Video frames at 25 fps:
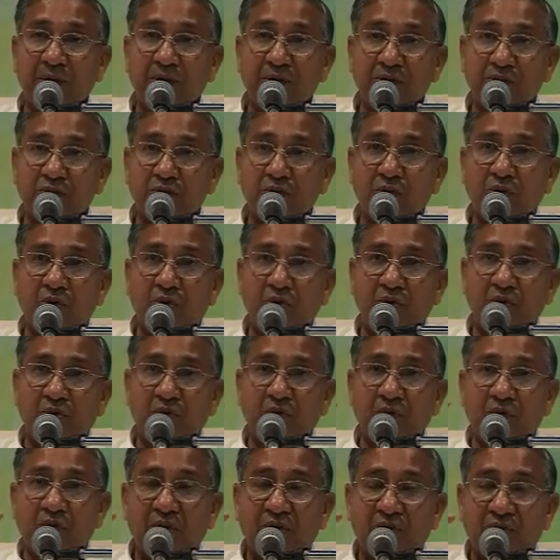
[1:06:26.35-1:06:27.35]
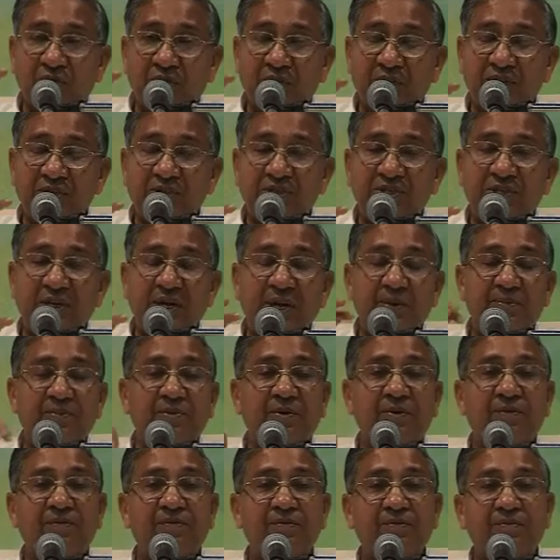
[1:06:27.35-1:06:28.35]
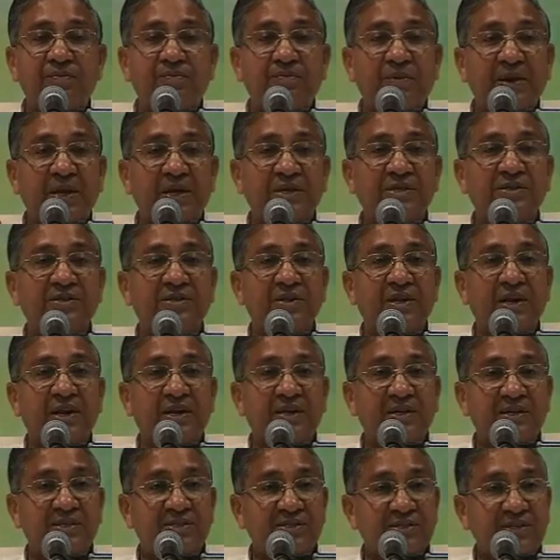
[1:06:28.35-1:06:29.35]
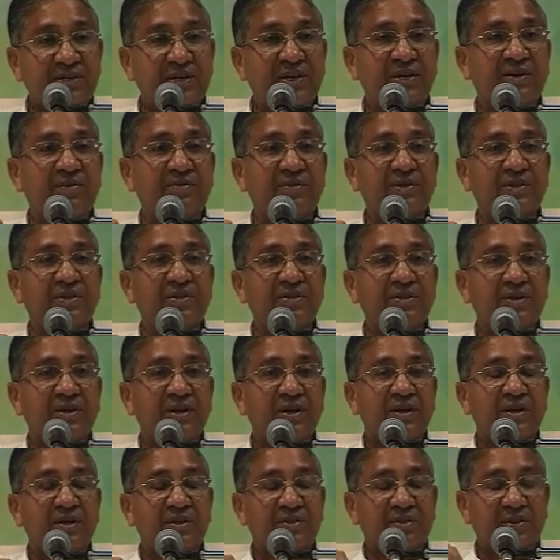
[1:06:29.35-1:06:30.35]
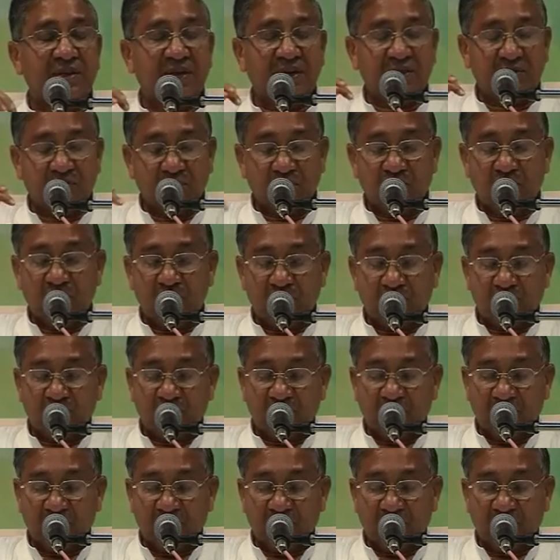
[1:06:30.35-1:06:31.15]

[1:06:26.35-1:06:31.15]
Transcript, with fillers: So this type of pledge, let us take with that oh,